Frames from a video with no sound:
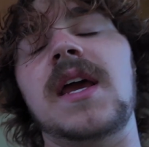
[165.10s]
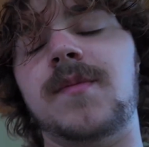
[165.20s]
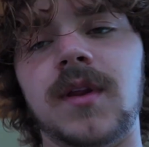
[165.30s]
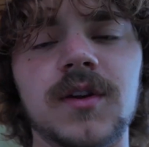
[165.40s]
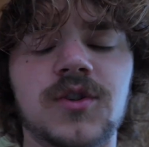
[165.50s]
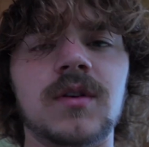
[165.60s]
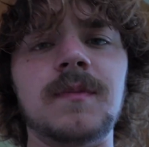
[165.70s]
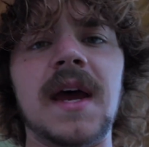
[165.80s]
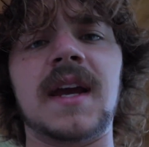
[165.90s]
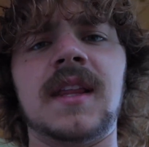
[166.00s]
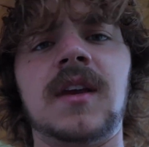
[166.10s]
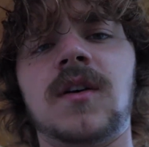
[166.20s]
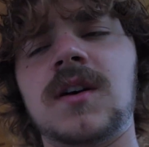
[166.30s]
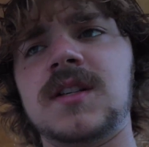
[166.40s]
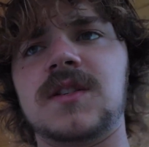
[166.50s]
A-pillar trim back in the
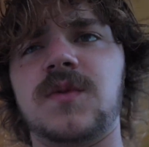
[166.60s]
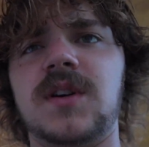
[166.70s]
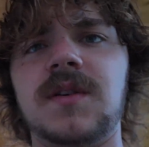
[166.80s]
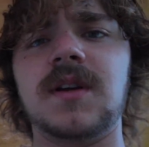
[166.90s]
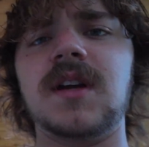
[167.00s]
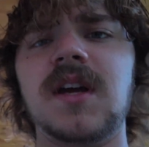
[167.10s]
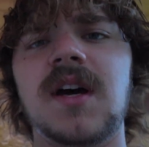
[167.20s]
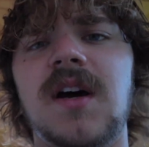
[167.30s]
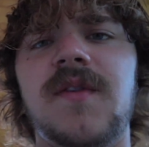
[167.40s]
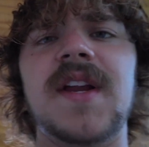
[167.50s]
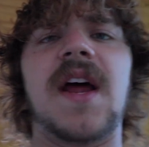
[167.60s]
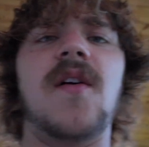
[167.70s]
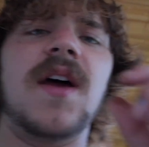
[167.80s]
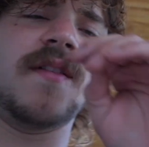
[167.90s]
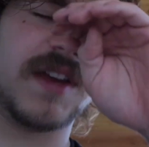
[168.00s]
Yaris as well. Right now
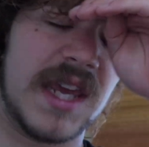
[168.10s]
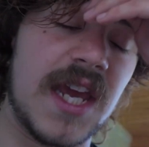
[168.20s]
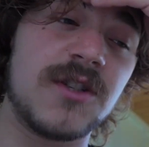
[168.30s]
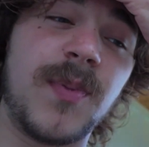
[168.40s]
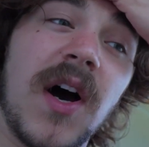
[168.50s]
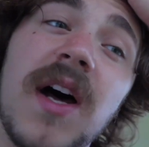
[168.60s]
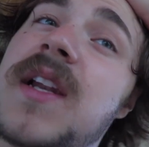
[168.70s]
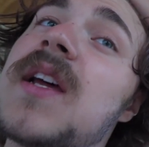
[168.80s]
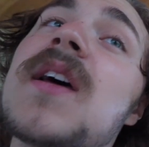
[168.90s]
I have a gauge pod,